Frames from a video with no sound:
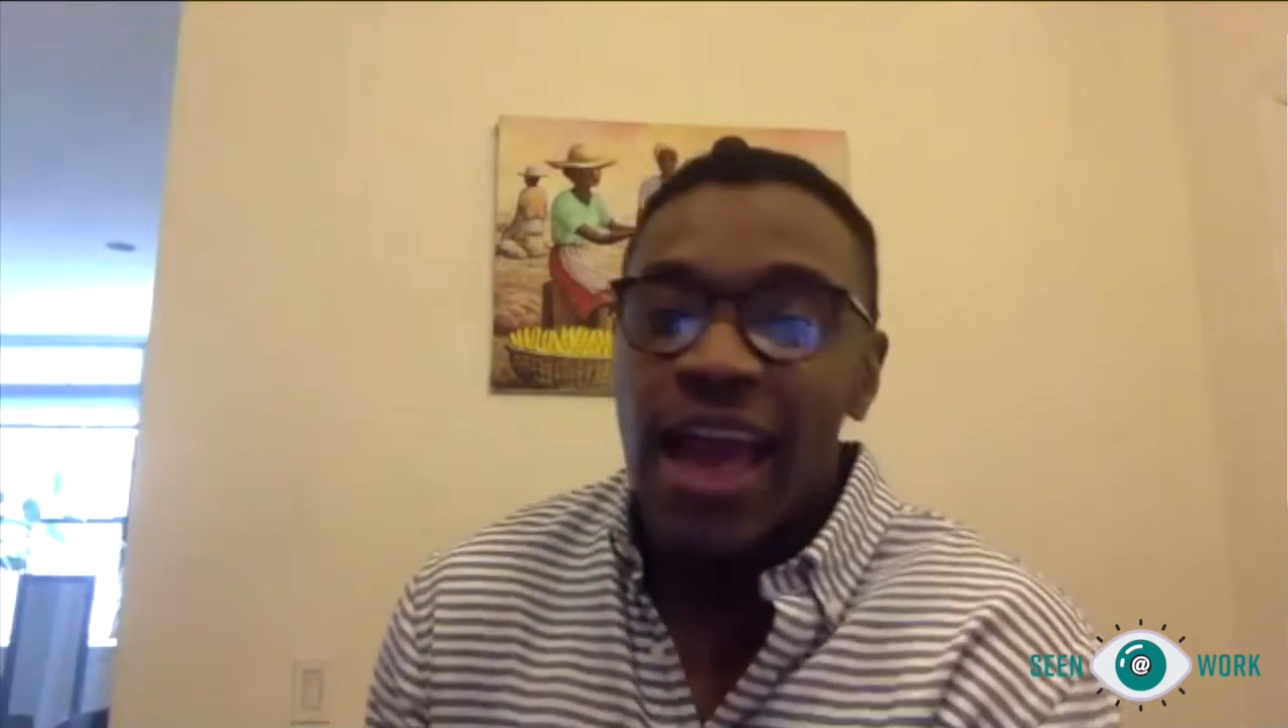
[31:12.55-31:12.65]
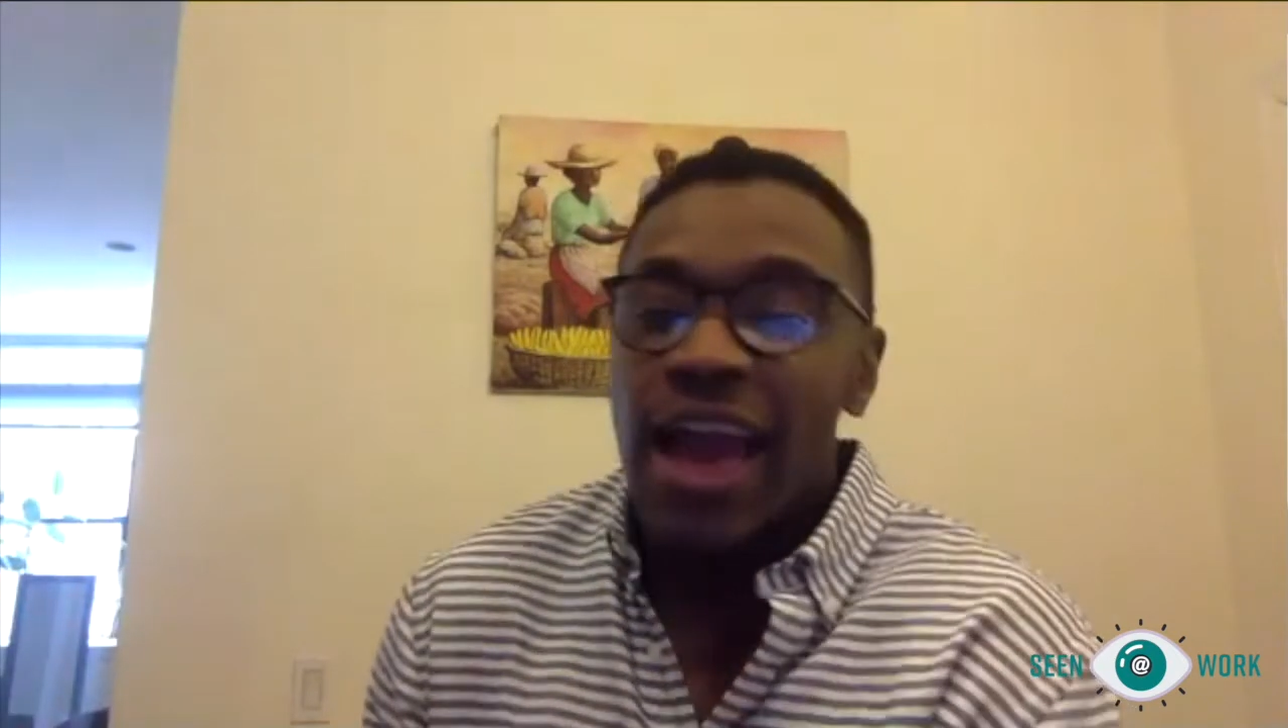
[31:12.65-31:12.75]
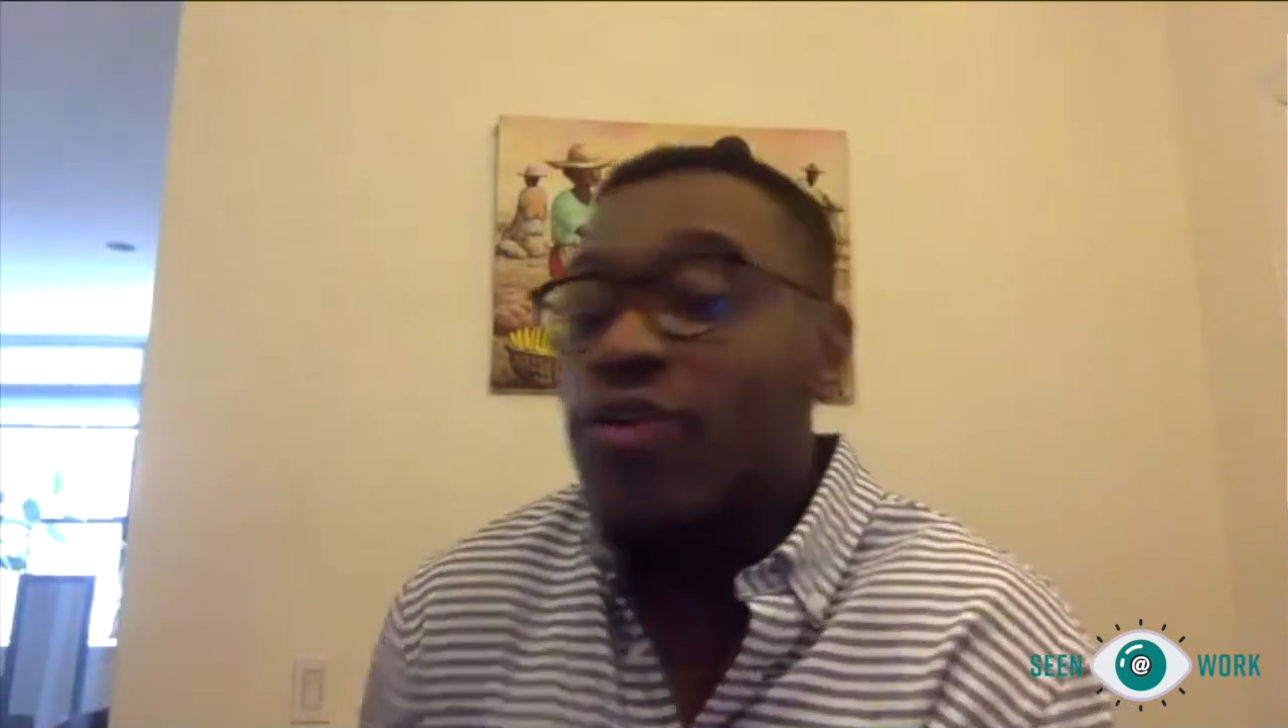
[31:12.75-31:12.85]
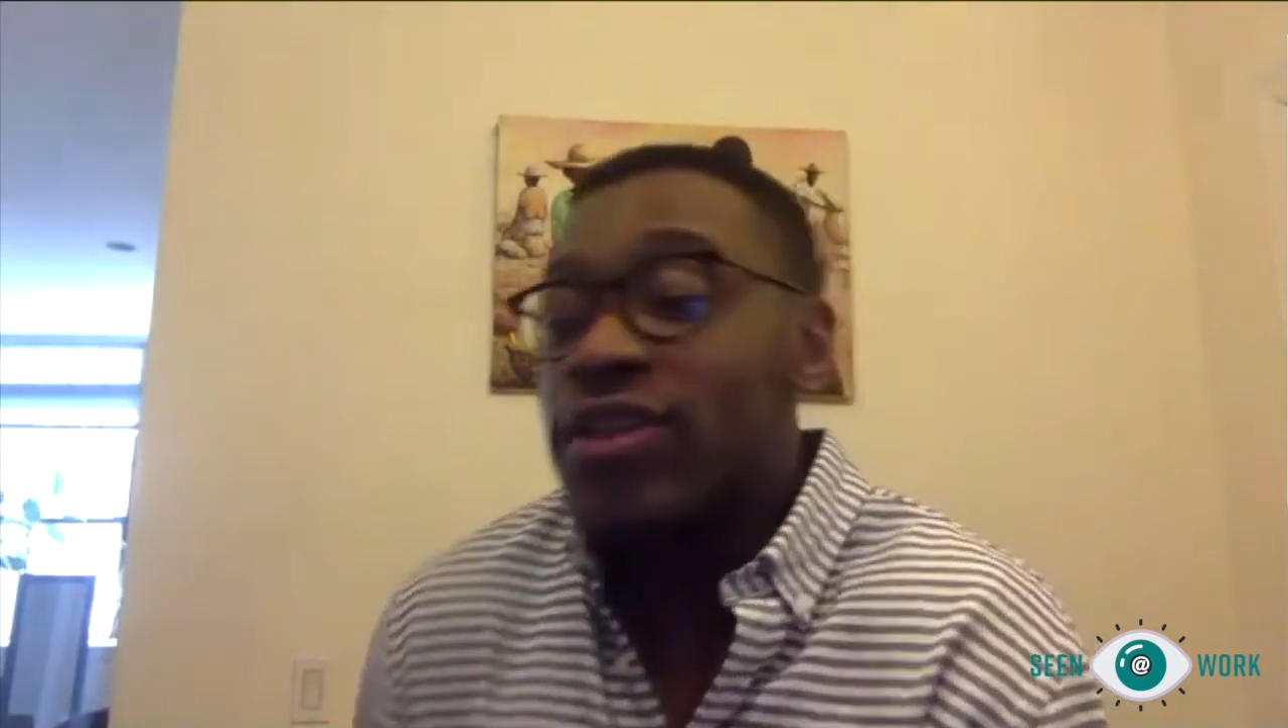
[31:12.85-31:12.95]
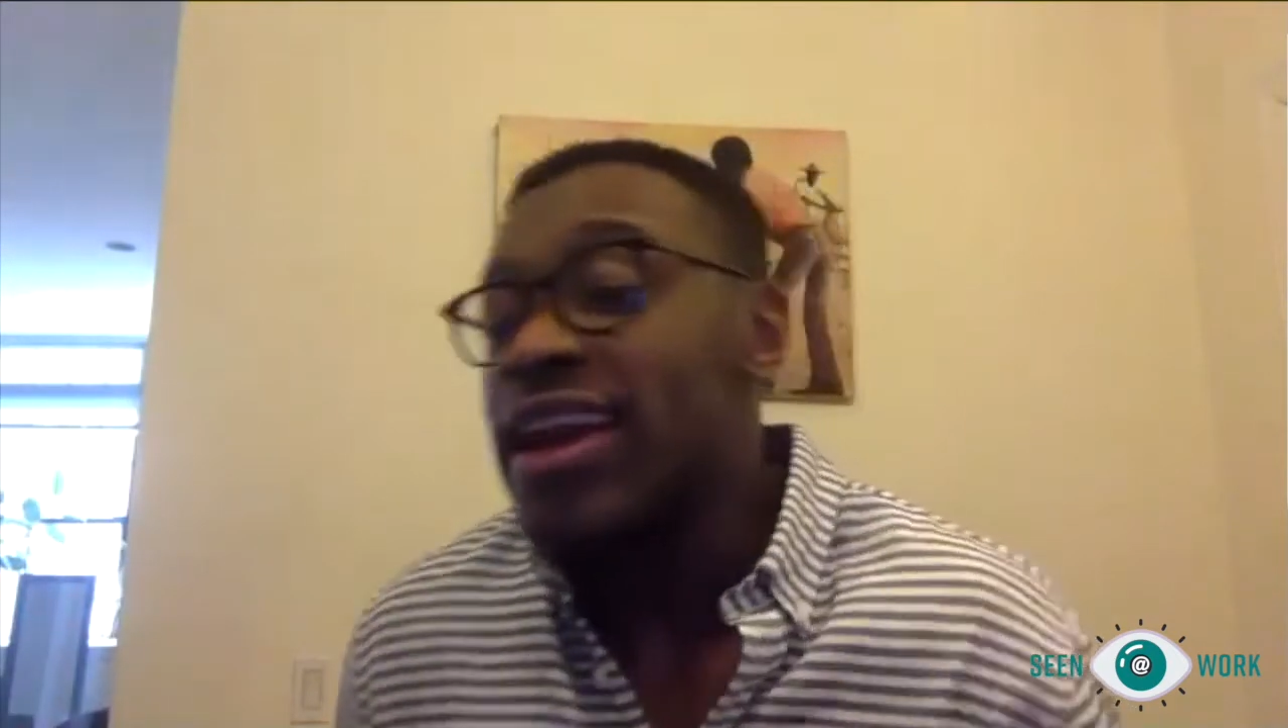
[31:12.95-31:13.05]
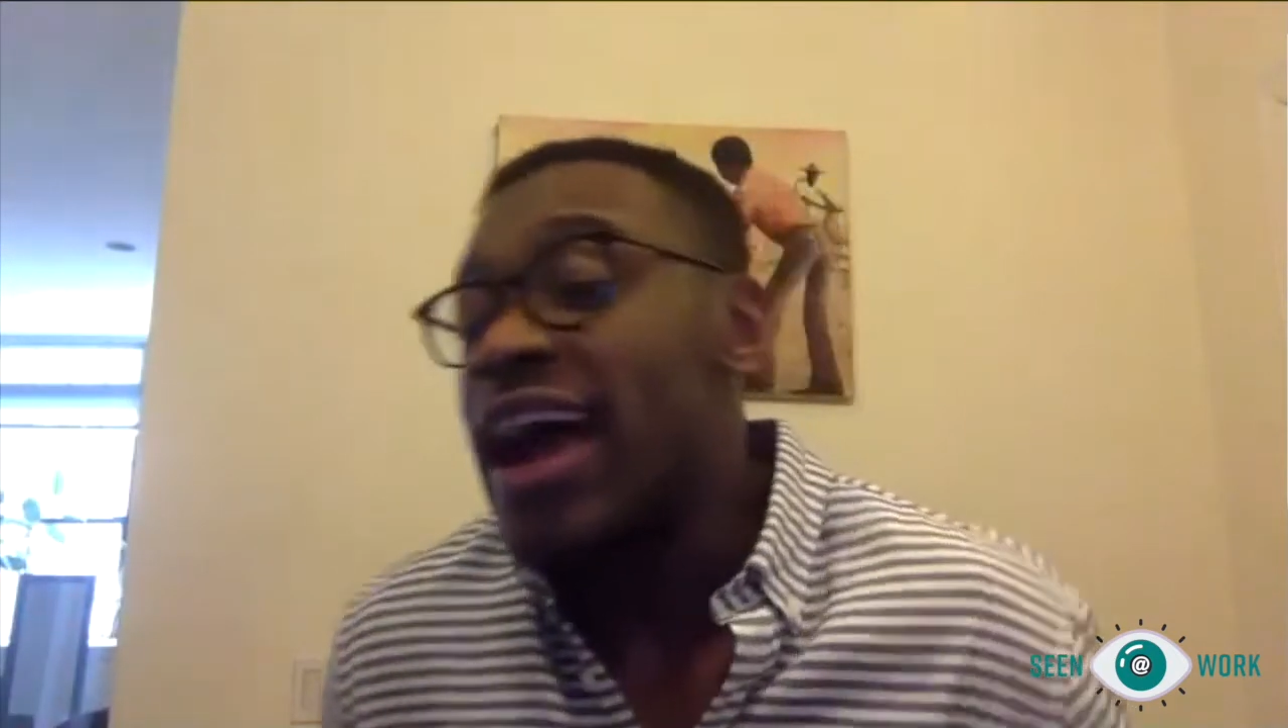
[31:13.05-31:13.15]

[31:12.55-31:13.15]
I don't think,